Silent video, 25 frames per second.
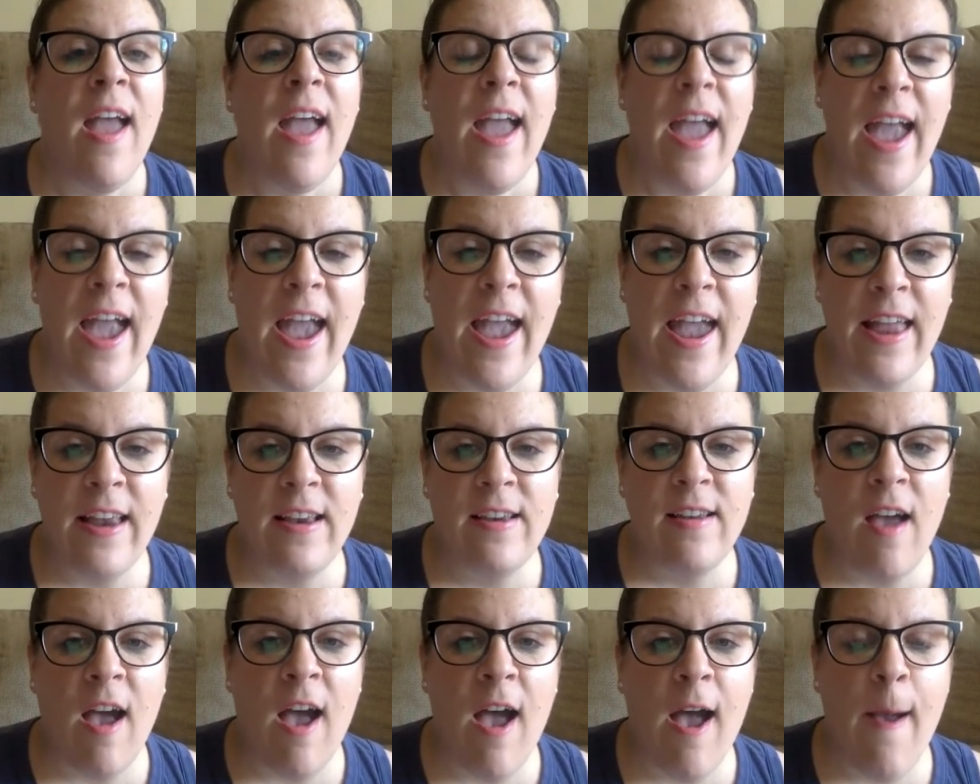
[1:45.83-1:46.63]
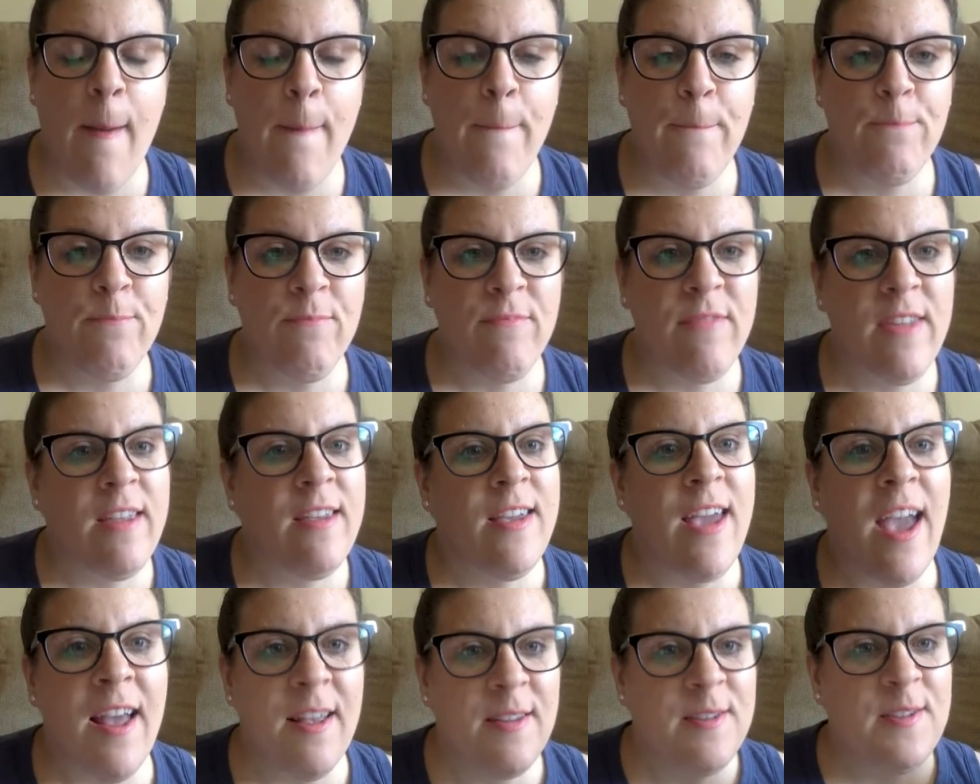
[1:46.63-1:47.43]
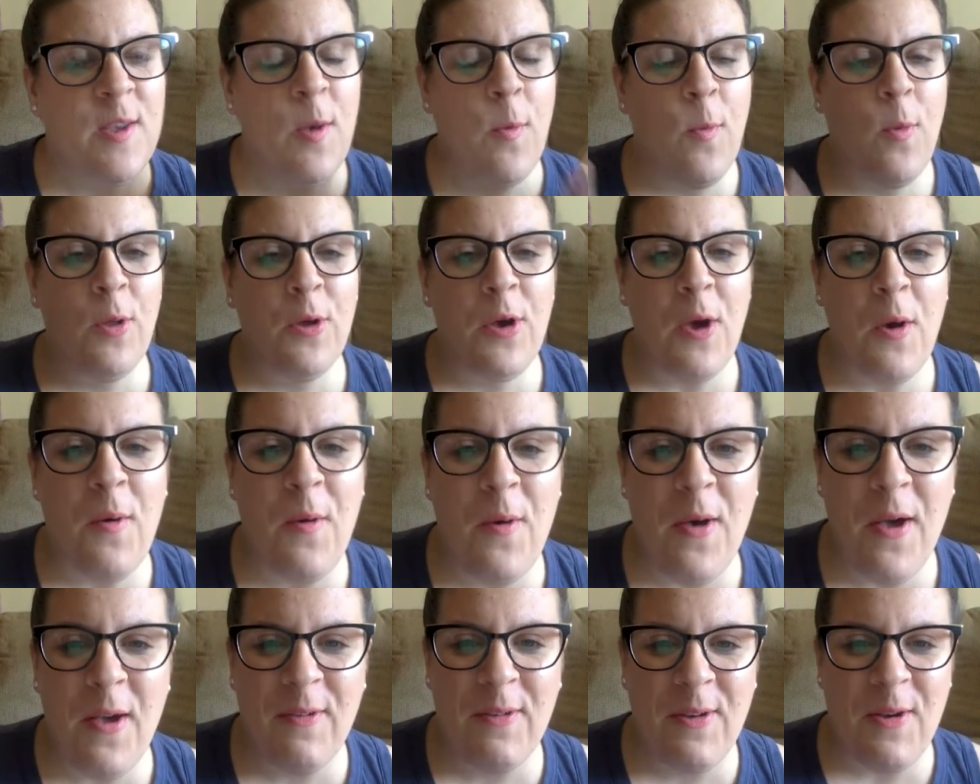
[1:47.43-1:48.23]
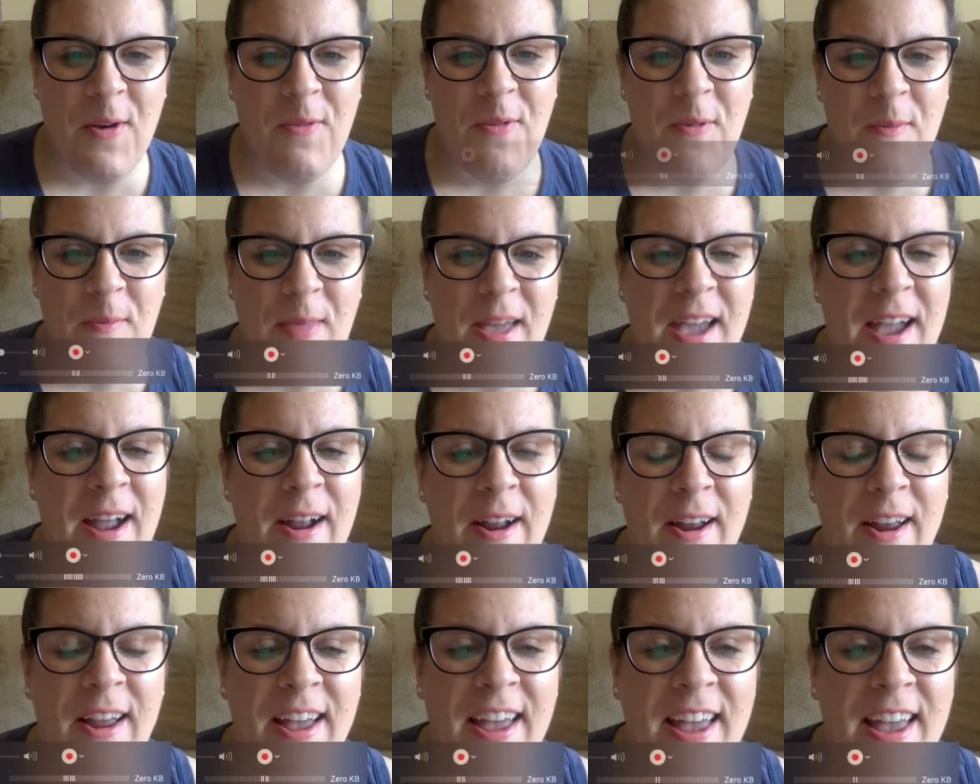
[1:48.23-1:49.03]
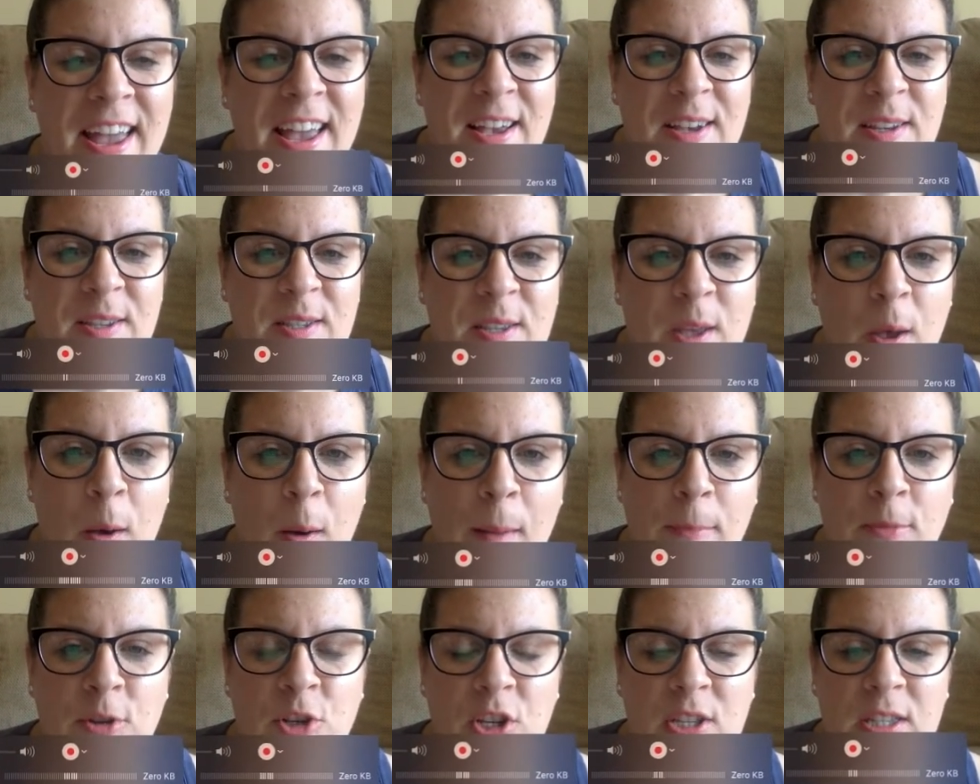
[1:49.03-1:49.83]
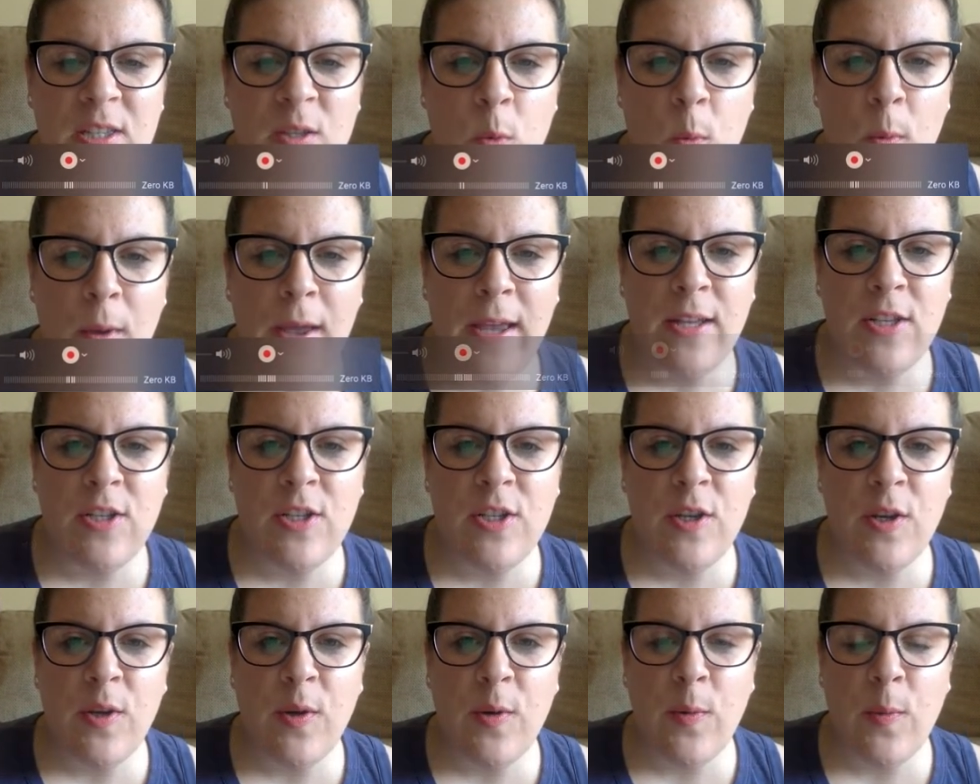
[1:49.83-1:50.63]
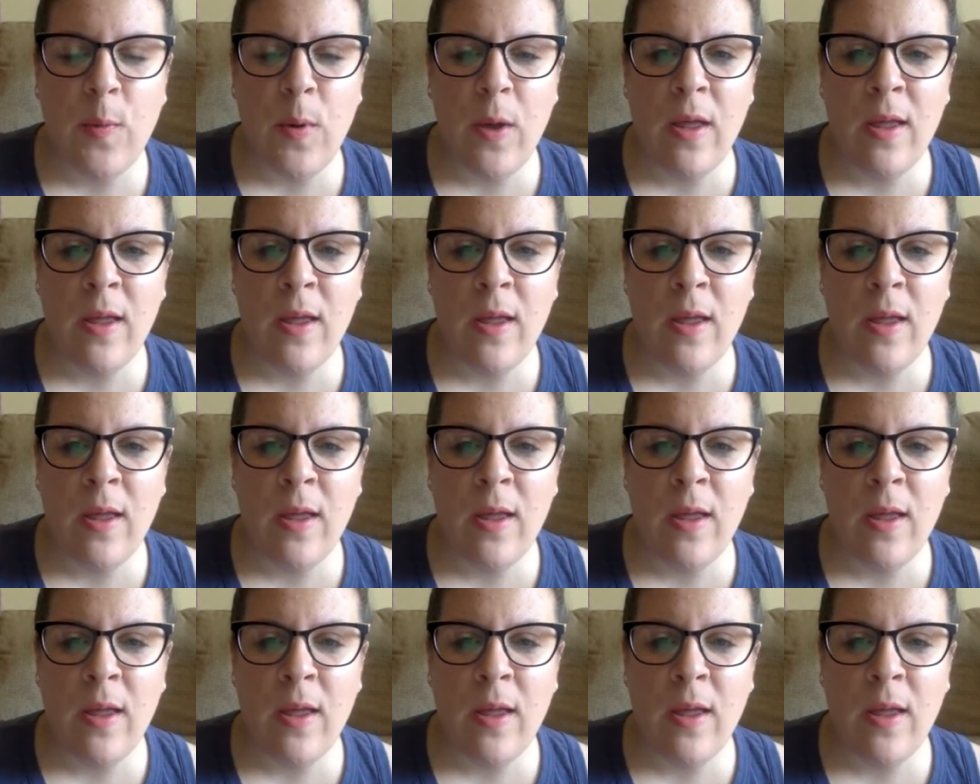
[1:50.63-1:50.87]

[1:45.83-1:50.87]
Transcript: and yeah, so we'll go from there. So I'm just going to,